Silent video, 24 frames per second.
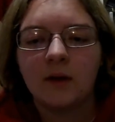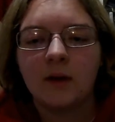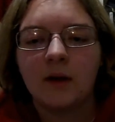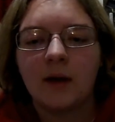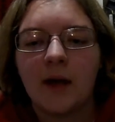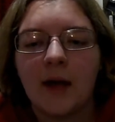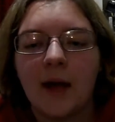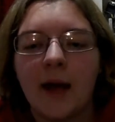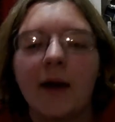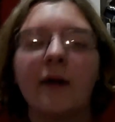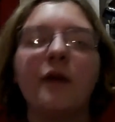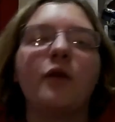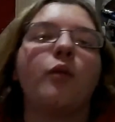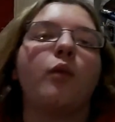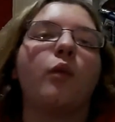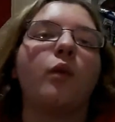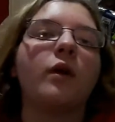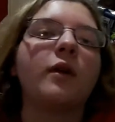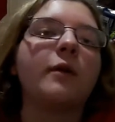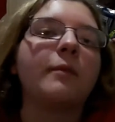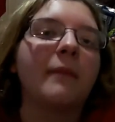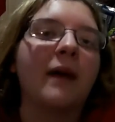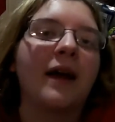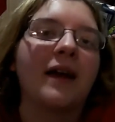Add
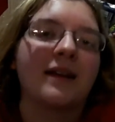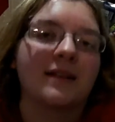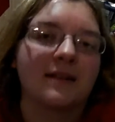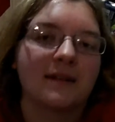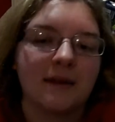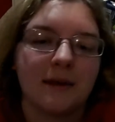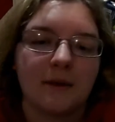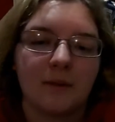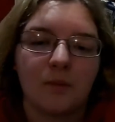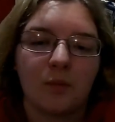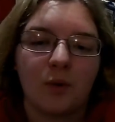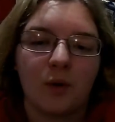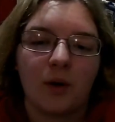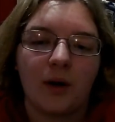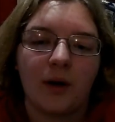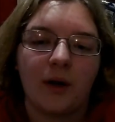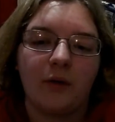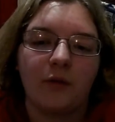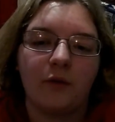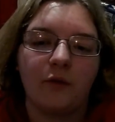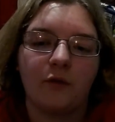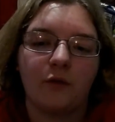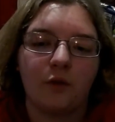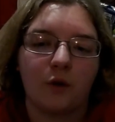1 max hit point
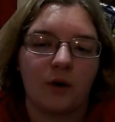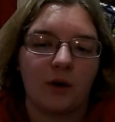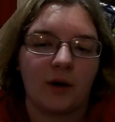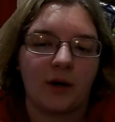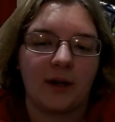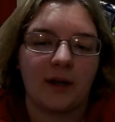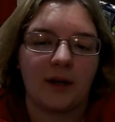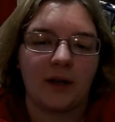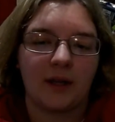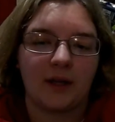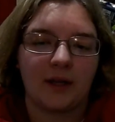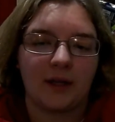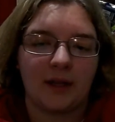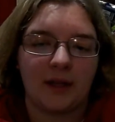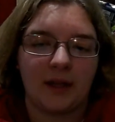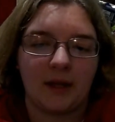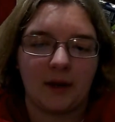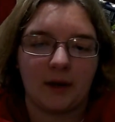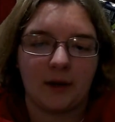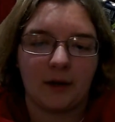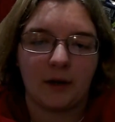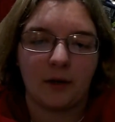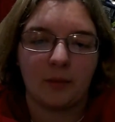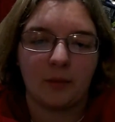for killing the
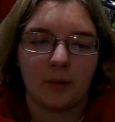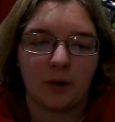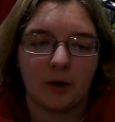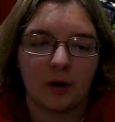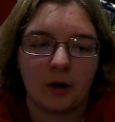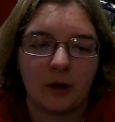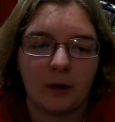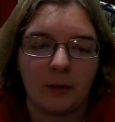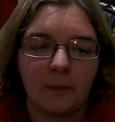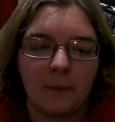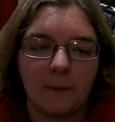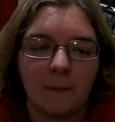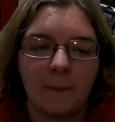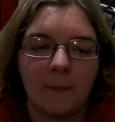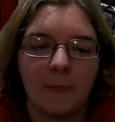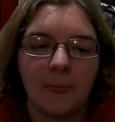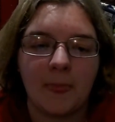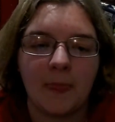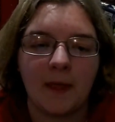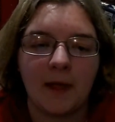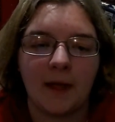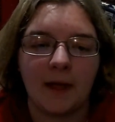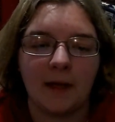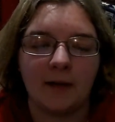onion bird,
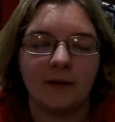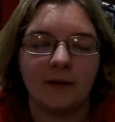and